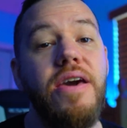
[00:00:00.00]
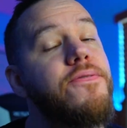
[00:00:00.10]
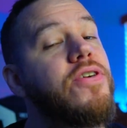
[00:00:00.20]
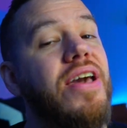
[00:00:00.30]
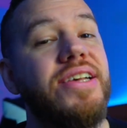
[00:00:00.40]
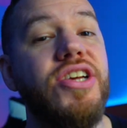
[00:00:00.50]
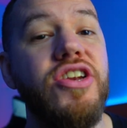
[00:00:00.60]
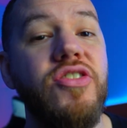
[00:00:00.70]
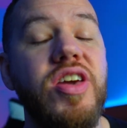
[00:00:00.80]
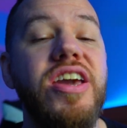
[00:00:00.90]
If you guys are
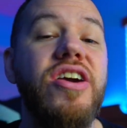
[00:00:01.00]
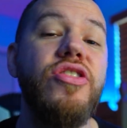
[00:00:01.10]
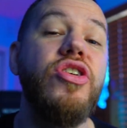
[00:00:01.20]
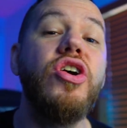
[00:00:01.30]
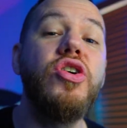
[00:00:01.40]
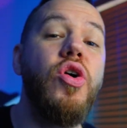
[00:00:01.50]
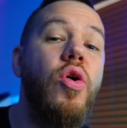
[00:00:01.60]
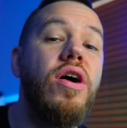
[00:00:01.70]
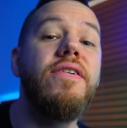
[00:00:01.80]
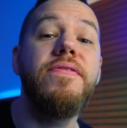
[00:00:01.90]
new here, the
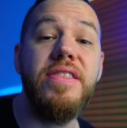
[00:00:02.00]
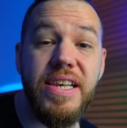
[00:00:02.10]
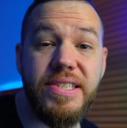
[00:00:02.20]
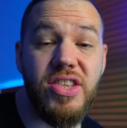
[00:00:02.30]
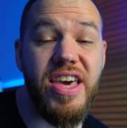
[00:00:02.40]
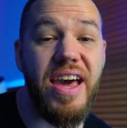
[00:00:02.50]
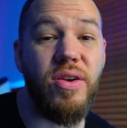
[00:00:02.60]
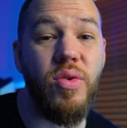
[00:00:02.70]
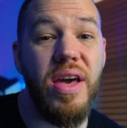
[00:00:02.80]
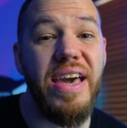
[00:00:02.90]
goal of this
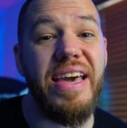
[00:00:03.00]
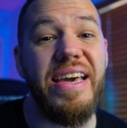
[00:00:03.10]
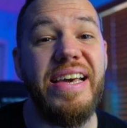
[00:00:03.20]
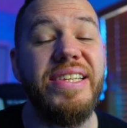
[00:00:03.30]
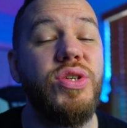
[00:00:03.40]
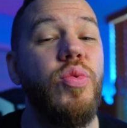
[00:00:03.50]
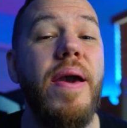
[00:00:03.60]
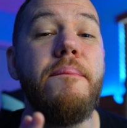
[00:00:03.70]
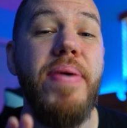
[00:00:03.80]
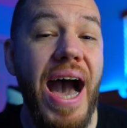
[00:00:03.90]
channel is to
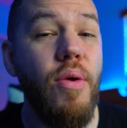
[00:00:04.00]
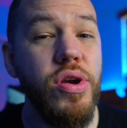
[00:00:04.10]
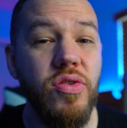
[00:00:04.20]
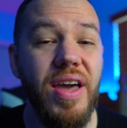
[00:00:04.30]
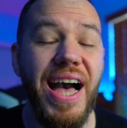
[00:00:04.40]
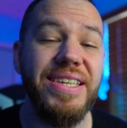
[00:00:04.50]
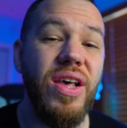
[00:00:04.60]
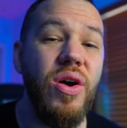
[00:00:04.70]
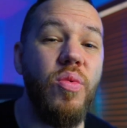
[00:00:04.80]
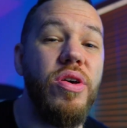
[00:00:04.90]
empower you guys
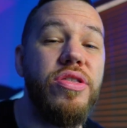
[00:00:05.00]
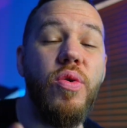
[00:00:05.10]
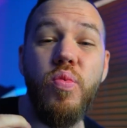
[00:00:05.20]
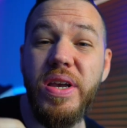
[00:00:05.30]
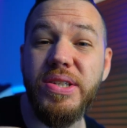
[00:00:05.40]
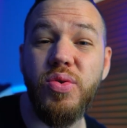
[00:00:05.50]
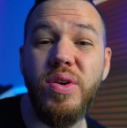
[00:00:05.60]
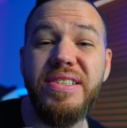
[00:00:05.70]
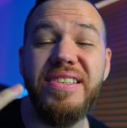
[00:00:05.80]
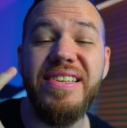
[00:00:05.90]
with the
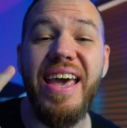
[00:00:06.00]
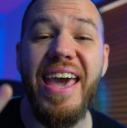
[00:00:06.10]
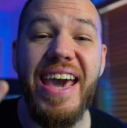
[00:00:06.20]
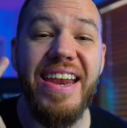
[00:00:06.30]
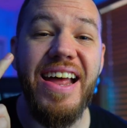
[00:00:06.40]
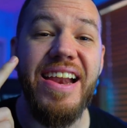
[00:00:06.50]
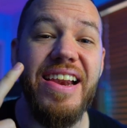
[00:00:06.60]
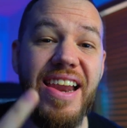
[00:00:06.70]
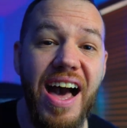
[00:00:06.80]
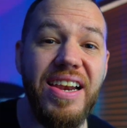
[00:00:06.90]
resources and
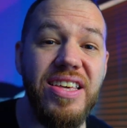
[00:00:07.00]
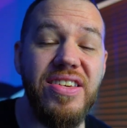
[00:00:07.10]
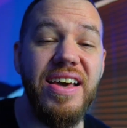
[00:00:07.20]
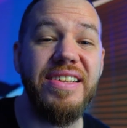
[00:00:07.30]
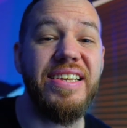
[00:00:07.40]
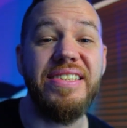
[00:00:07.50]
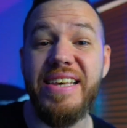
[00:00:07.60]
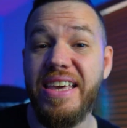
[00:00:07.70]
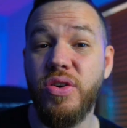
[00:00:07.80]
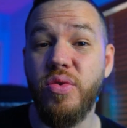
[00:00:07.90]
knowledge to
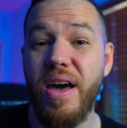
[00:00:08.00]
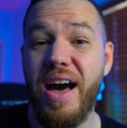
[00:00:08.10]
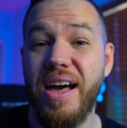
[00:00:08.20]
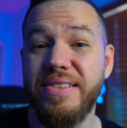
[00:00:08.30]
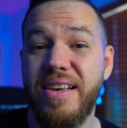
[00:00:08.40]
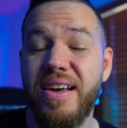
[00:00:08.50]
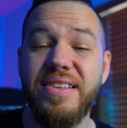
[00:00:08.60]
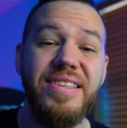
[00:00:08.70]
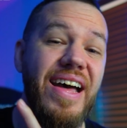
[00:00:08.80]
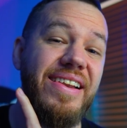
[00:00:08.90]
take you guys
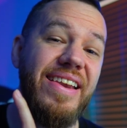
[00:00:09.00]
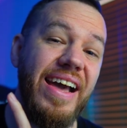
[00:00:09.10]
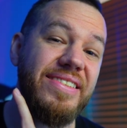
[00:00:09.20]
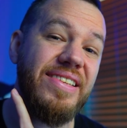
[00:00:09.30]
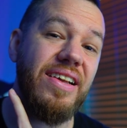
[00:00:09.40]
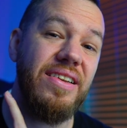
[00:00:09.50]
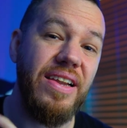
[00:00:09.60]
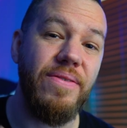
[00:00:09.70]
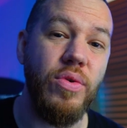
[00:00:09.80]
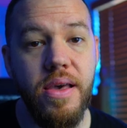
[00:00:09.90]
to that next
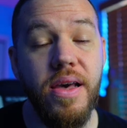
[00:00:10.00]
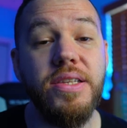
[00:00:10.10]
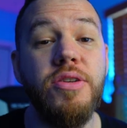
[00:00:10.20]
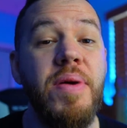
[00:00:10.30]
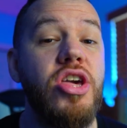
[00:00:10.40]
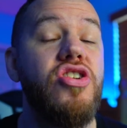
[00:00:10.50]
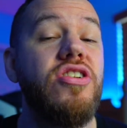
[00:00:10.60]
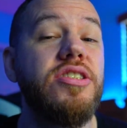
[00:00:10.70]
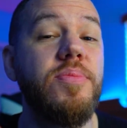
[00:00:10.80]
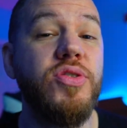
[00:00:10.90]
level. So make sure to
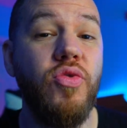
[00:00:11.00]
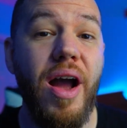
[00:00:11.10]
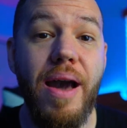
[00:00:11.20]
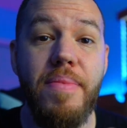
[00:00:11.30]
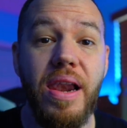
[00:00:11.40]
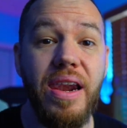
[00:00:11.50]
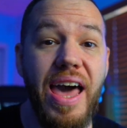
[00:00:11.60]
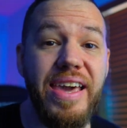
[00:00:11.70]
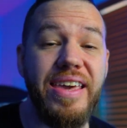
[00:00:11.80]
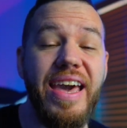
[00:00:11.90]
subscribe,
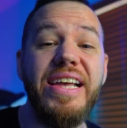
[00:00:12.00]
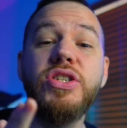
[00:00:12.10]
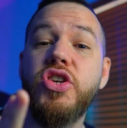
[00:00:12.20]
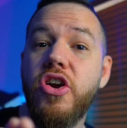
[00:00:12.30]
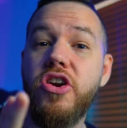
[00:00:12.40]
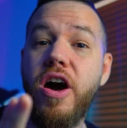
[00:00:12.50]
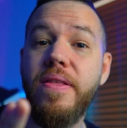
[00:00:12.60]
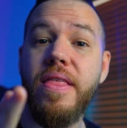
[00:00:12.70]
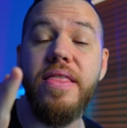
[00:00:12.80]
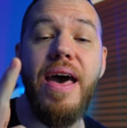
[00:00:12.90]
like, and turn
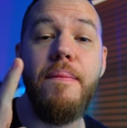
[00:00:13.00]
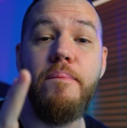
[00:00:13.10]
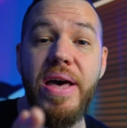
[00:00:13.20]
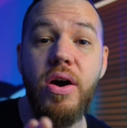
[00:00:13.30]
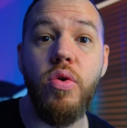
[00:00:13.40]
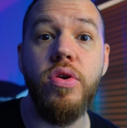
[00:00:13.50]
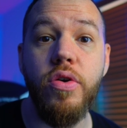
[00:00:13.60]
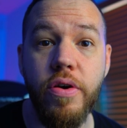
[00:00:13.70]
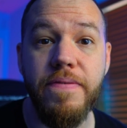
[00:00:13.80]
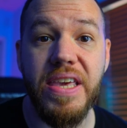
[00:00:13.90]
on that bell
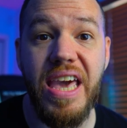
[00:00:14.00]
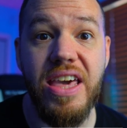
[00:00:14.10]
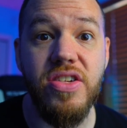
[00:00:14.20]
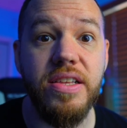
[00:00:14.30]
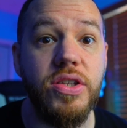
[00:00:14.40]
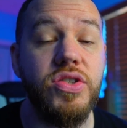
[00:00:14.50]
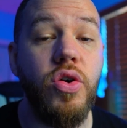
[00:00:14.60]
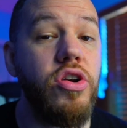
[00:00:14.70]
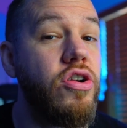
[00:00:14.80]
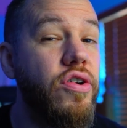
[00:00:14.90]
notification so
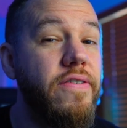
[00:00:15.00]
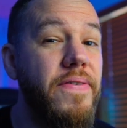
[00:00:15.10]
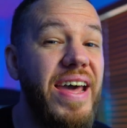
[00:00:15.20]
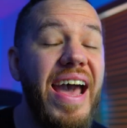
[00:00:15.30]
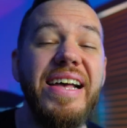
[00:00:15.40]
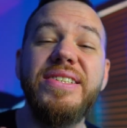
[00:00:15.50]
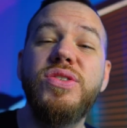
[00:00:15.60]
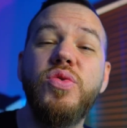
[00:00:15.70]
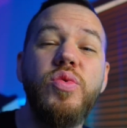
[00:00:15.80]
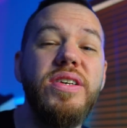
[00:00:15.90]
you're notified as
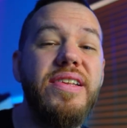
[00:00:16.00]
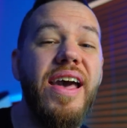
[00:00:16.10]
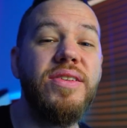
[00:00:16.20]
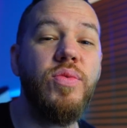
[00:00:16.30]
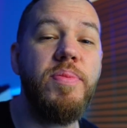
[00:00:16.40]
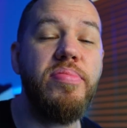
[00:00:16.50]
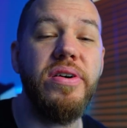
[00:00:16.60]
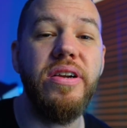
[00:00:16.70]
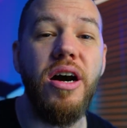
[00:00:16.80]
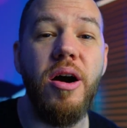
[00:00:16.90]
soon as we
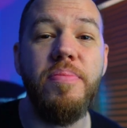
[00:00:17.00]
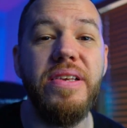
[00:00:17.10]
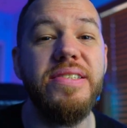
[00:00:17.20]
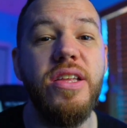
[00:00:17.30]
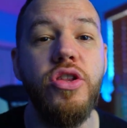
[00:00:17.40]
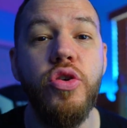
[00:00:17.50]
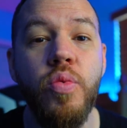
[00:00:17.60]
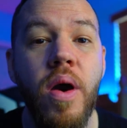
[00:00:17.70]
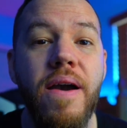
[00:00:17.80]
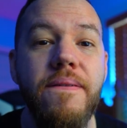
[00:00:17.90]
put up these new
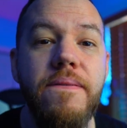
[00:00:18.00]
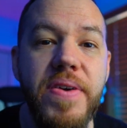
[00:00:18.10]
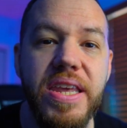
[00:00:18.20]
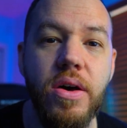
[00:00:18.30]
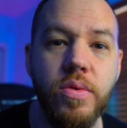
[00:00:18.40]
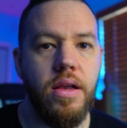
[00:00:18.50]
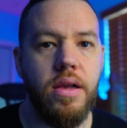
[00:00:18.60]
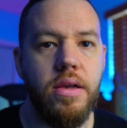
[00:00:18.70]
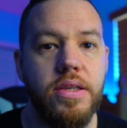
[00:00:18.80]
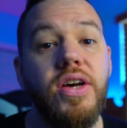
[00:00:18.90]
videos.
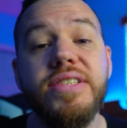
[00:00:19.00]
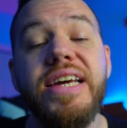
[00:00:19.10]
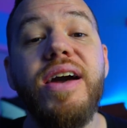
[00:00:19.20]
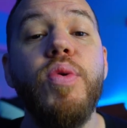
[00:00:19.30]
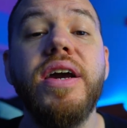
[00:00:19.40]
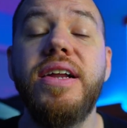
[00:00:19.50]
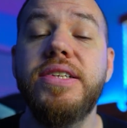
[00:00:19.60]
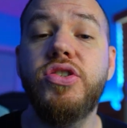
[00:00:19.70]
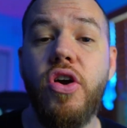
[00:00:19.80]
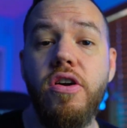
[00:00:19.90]
So today we're gonna
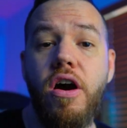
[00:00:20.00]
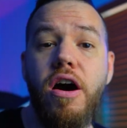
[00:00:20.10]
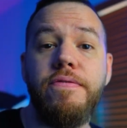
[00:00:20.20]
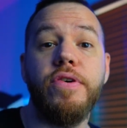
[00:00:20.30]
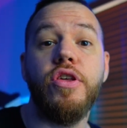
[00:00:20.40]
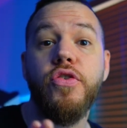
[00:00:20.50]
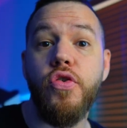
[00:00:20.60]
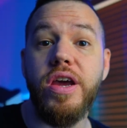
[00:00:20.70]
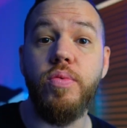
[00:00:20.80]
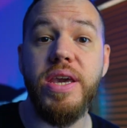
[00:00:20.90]
start off with a
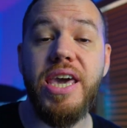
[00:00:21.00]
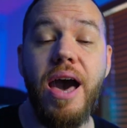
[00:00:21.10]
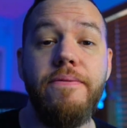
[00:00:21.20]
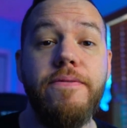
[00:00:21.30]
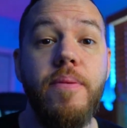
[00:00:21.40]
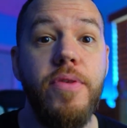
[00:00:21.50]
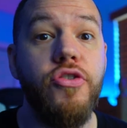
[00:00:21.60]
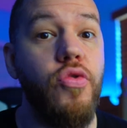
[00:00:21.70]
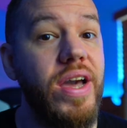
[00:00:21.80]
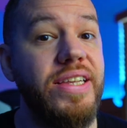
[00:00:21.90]
trade recap from the
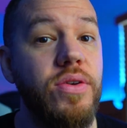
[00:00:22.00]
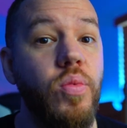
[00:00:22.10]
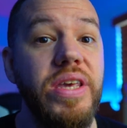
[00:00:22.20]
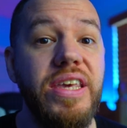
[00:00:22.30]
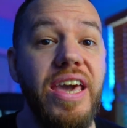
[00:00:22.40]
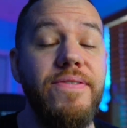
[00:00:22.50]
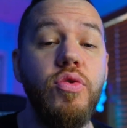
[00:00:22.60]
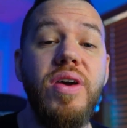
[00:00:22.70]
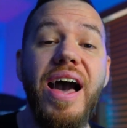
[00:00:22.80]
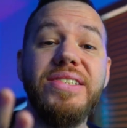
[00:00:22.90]
trades we gave you
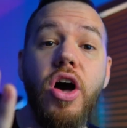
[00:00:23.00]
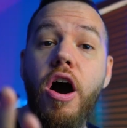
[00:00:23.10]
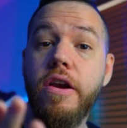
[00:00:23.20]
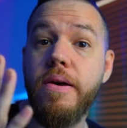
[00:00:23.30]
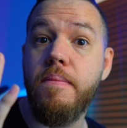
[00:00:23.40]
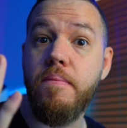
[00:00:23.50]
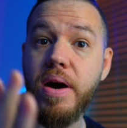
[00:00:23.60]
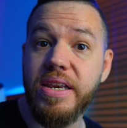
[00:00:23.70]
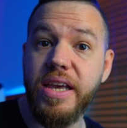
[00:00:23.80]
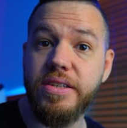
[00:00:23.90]
guys on
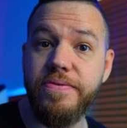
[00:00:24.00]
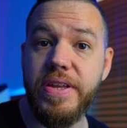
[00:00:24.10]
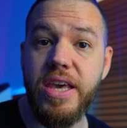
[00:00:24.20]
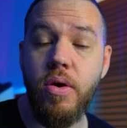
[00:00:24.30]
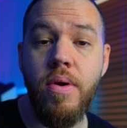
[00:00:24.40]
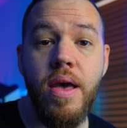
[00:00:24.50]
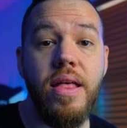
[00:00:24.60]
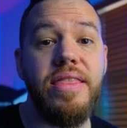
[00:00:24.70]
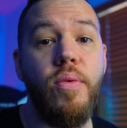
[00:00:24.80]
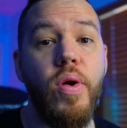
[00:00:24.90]
Monday's video.
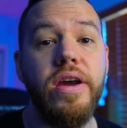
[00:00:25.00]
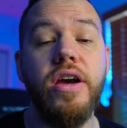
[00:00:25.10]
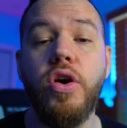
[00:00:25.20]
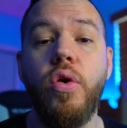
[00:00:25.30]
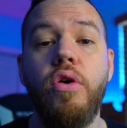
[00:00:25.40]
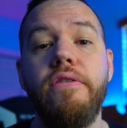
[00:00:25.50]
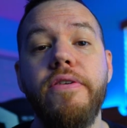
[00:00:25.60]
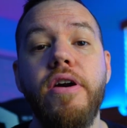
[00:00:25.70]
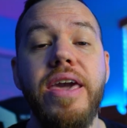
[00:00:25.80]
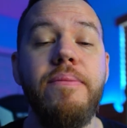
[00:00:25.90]
Then we're gonna go
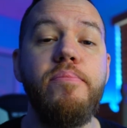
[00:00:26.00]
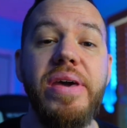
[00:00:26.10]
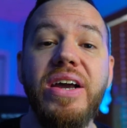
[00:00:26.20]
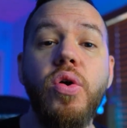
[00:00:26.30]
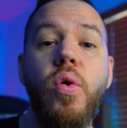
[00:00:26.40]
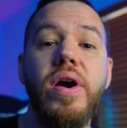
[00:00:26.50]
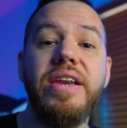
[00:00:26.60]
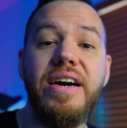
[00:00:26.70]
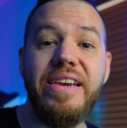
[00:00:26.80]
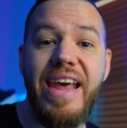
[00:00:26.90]
over a Bitcoin
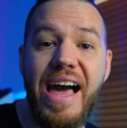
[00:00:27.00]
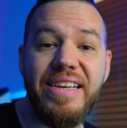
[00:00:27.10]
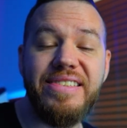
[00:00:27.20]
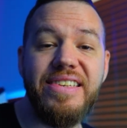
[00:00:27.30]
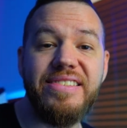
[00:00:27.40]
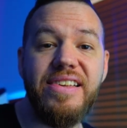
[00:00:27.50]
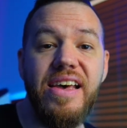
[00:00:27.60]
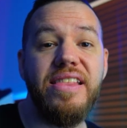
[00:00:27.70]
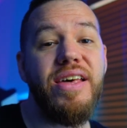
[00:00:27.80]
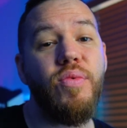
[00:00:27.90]
analysis.
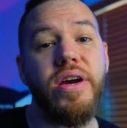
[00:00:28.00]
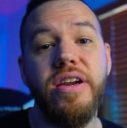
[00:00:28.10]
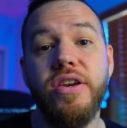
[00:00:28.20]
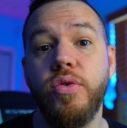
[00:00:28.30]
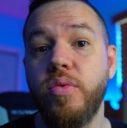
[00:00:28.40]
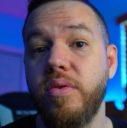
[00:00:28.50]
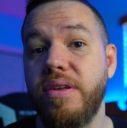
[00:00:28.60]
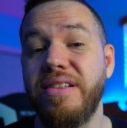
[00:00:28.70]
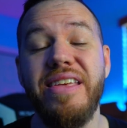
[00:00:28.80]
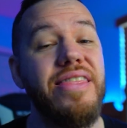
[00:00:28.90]
Then we're gonna do
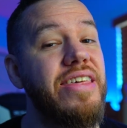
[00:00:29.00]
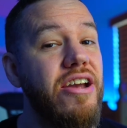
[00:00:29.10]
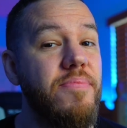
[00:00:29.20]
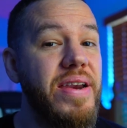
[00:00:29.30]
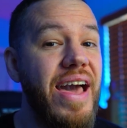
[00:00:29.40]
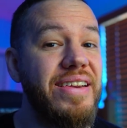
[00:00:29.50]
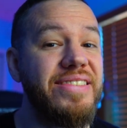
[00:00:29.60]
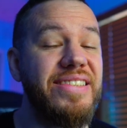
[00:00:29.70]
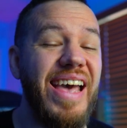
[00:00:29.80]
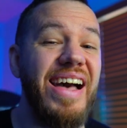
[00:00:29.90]
an Ethereum
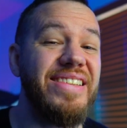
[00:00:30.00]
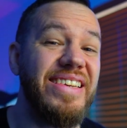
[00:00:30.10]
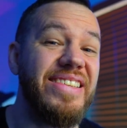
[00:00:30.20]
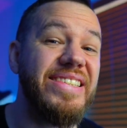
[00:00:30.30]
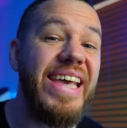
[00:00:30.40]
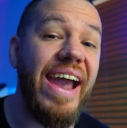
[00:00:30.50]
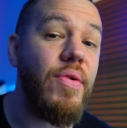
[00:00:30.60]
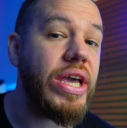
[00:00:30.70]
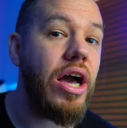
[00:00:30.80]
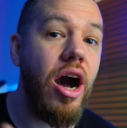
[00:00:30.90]
analysis as it's
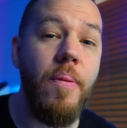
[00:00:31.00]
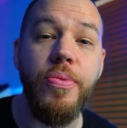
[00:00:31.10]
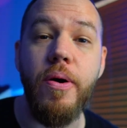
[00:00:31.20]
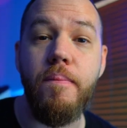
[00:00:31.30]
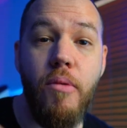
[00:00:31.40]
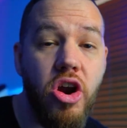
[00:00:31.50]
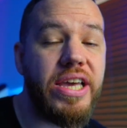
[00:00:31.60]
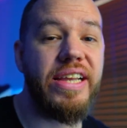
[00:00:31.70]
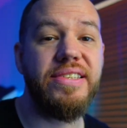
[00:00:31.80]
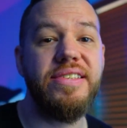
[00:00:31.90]
tearing up the
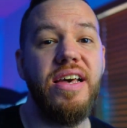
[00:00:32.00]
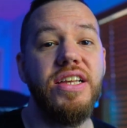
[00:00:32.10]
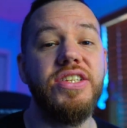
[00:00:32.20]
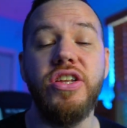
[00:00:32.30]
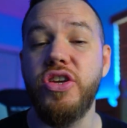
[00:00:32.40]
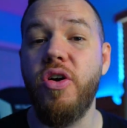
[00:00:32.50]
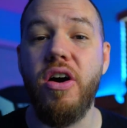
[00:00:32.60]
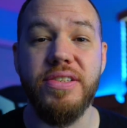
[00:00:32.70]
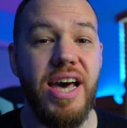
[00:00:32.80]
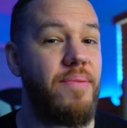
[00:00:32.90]
markets to new
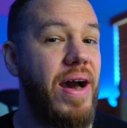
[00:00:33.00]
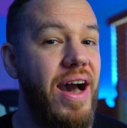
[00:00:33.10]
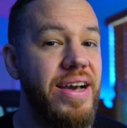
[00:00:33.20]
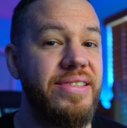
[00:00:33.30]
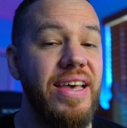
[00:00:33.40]
all-time highs.